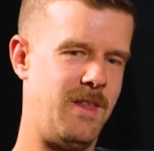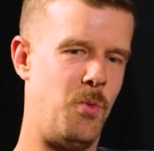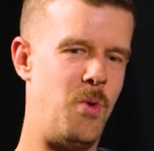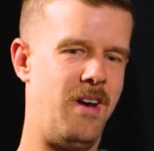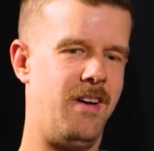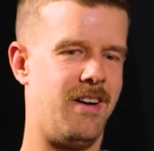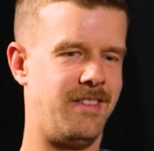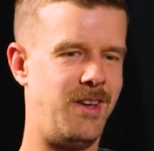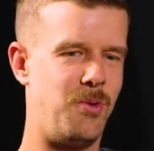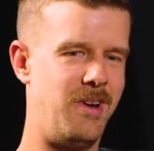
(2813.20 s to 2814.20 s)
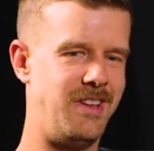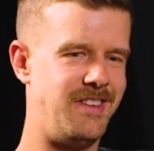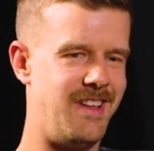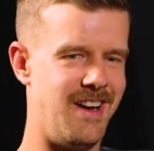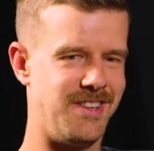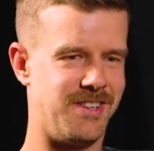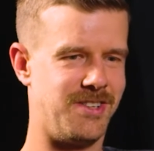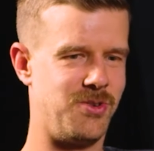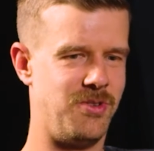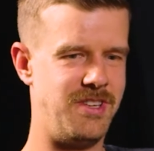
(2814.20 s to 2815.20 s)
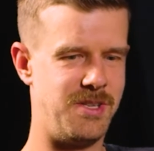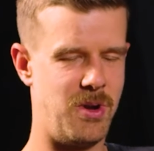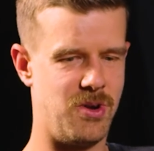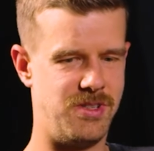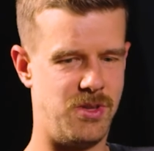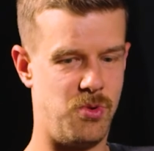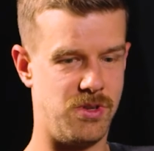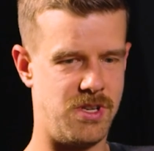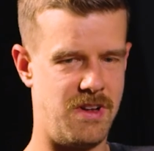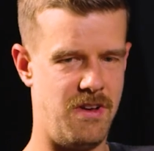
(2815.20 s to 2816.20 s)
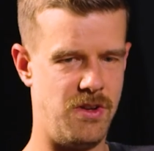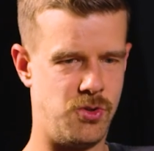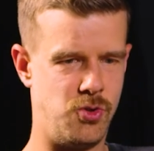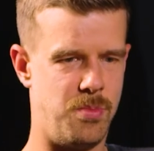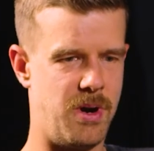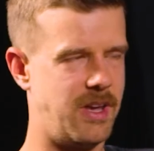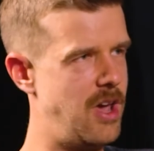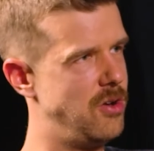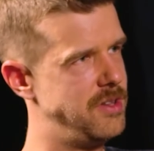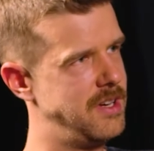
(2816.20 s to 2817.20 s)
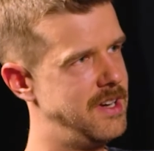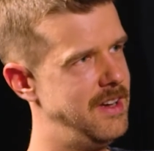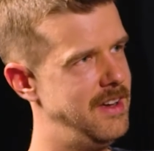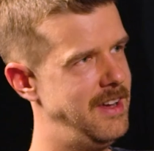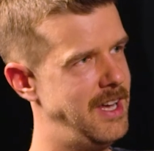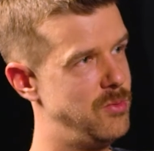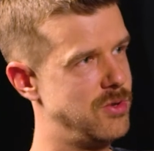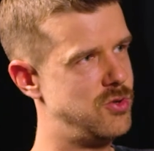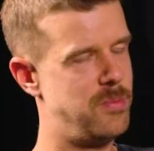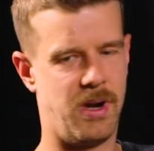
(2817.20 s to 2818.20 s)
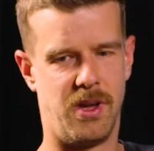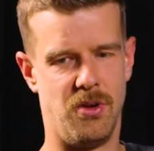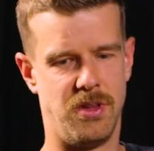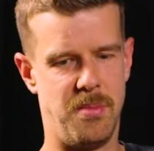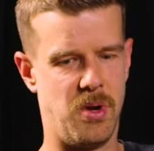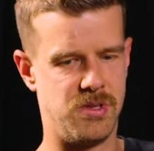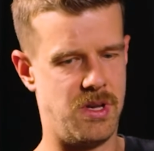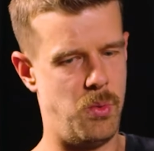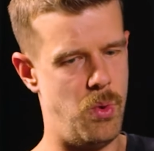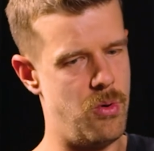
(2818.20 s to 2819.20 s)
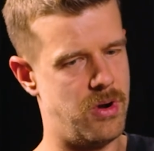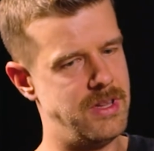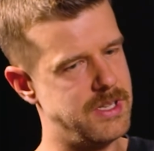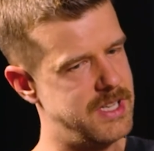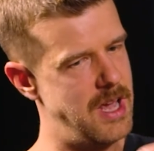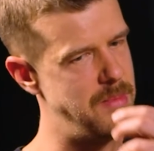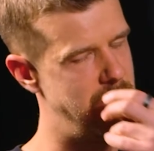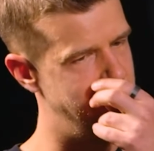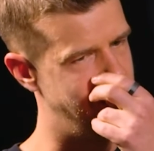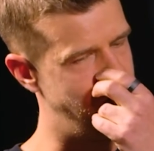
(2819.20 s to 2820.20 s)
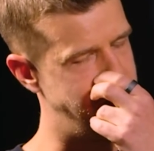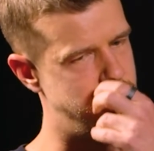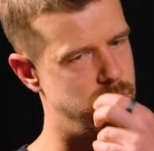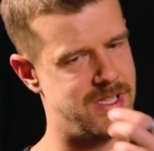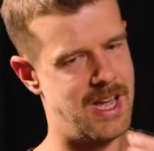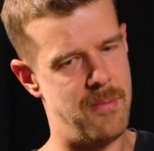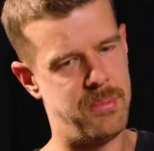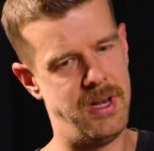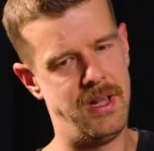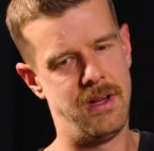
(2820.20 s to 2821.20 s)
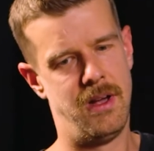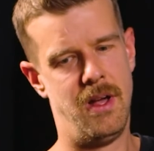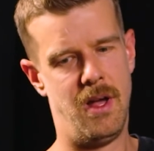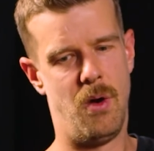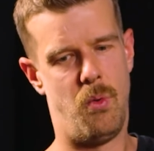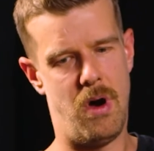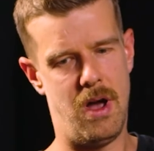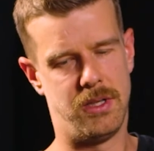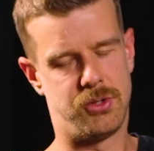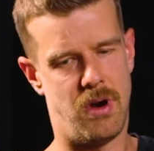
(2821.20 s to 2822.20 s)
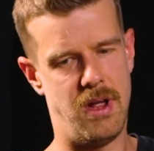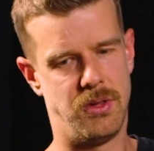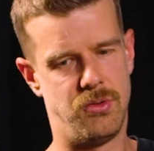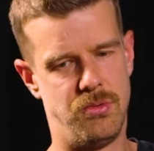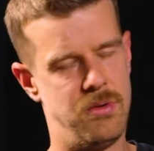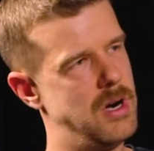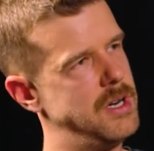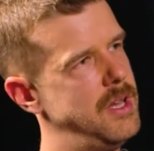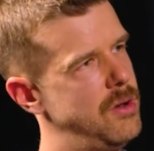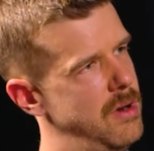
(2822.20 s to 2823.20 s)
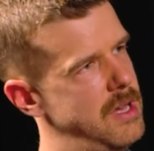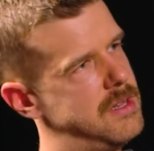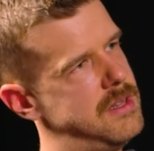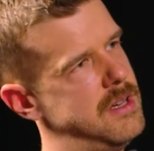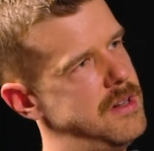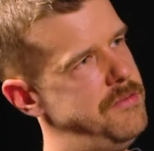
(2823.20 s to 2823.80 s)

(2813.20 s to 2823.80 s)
well articulated answers on this because it was super chaotic. Yeah. It was super chaotic because we were in the same. You know, this was happening while trying to articulate the